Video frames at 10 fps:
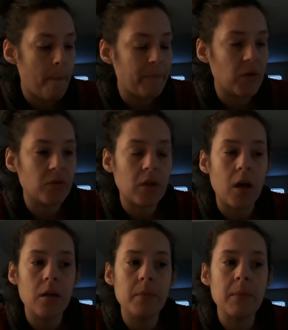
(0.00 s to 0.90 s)
there's
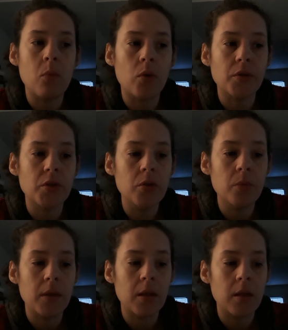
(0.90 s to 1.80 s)
got to be more to
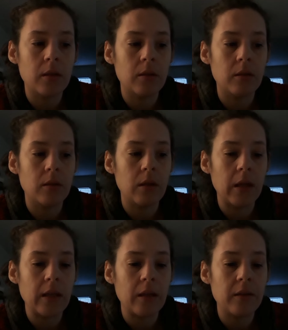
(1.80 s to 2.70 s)
it
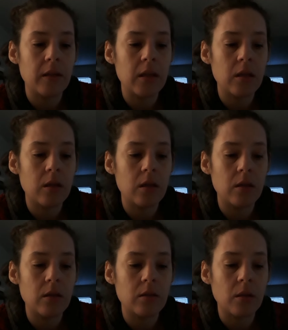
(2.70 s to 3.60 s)
and i think
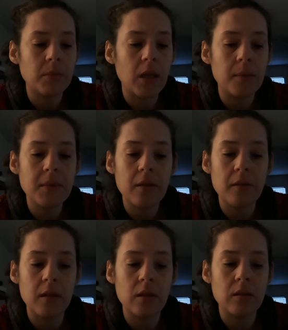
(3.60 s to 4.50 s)
sometimes i
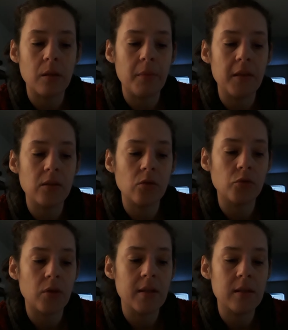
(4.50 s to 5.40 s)
think some things are
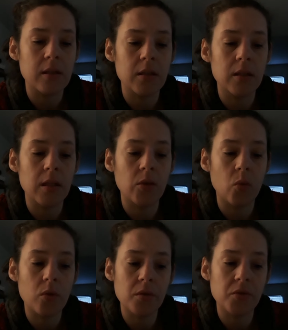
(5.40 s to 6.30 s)
translated in
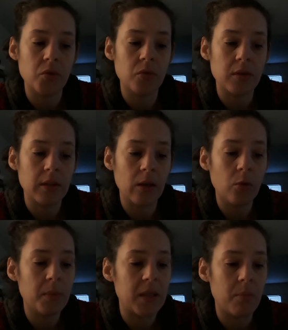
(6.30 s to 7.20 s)
order to scare
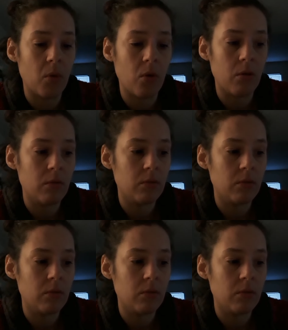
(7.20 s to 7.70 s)
people